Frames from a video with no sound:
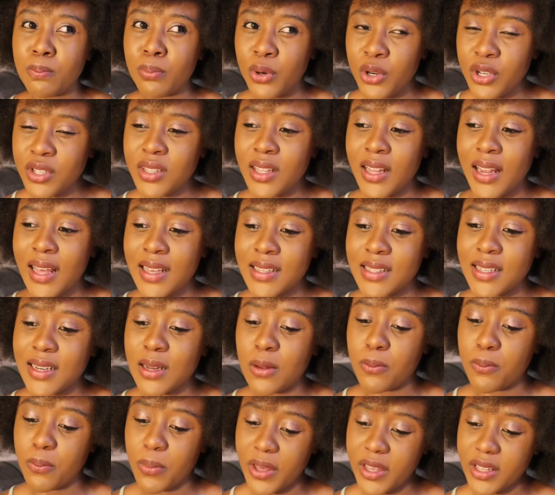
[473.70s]
personalize it a
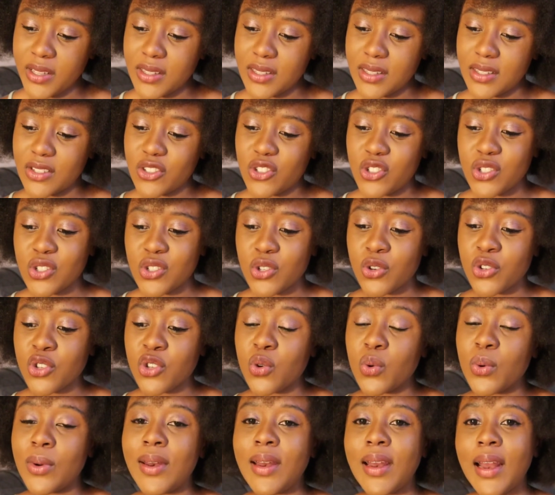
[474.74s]
bit, just so
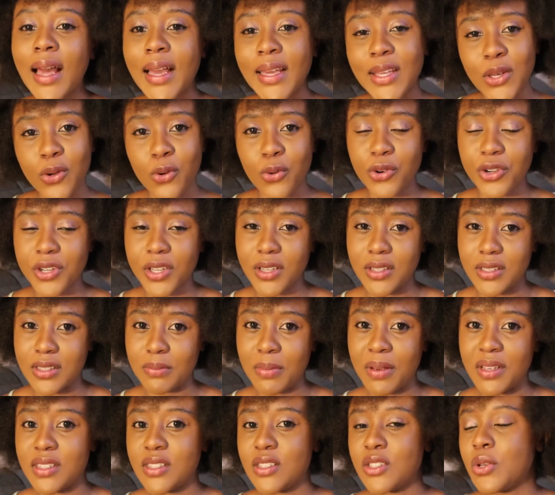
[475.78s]
you like your working
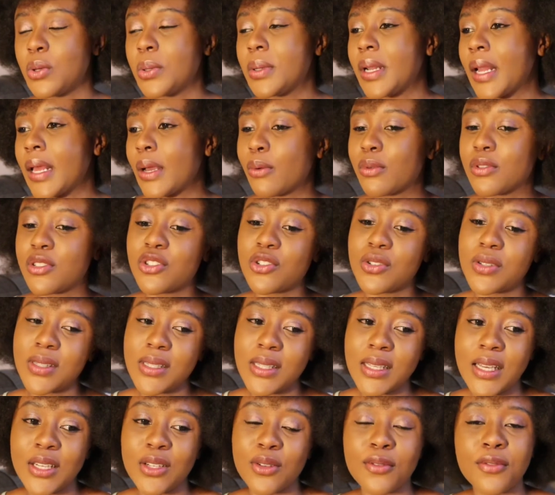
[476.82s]
space and you like what you
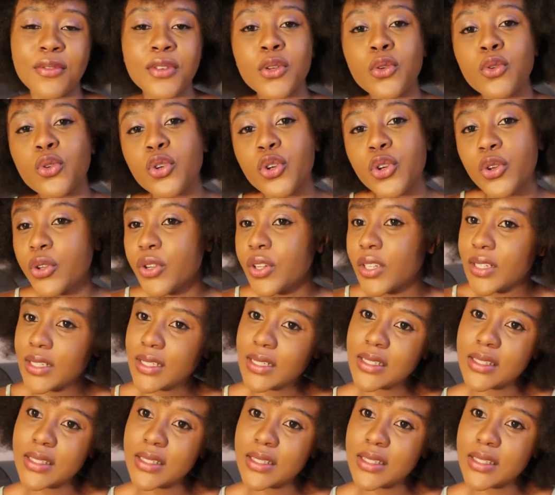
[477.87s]
see and you feel good in it.